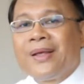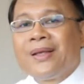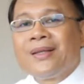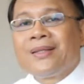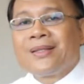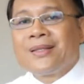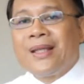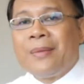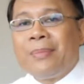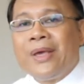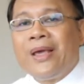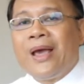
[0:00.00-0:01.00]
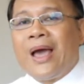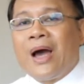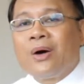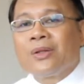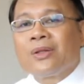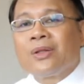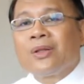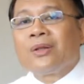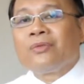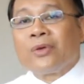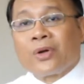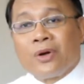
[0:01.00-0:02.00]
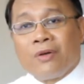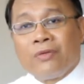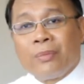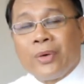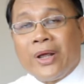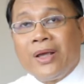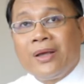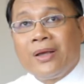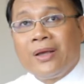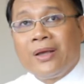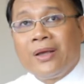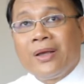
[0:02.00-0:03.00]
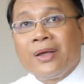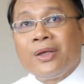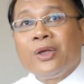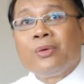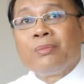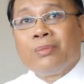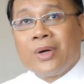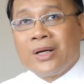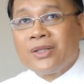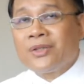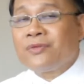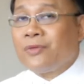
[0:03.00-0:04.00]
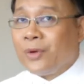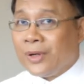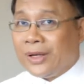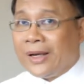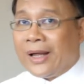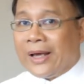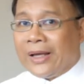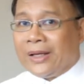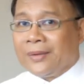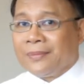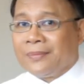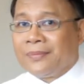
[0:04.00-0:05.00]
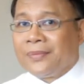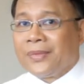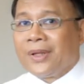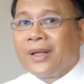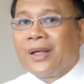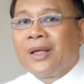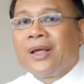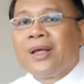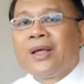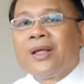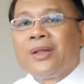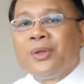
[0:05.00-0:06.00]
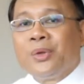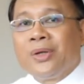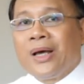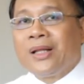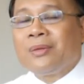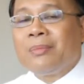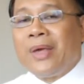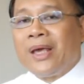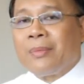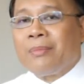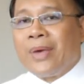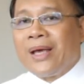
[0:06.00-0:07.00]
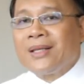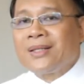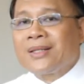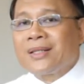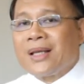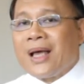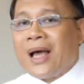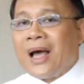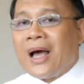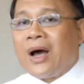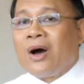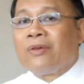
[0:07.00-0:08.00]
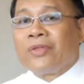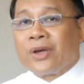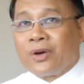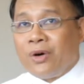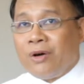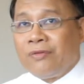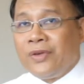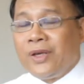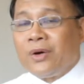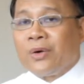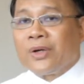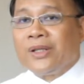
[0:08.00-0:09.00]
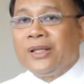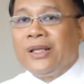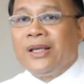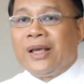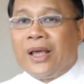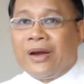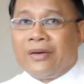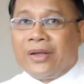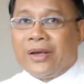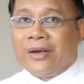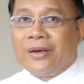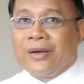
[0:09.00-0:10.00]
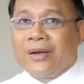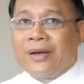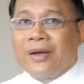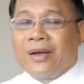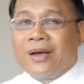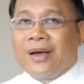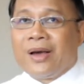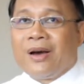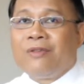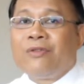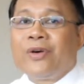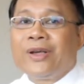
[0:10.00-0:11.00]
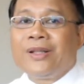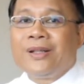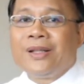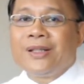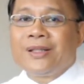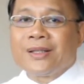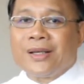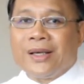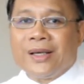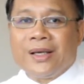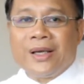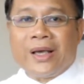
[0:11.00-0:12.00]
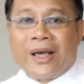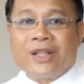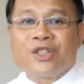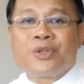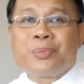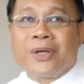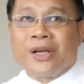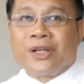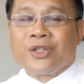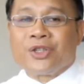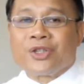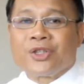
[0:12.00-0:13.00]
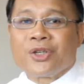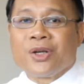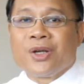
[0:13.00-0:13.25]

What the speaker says: Stepping out for coffee break, you must fall in line. Do not make a mess of the coffee or tea area. Avoid littering and spillage.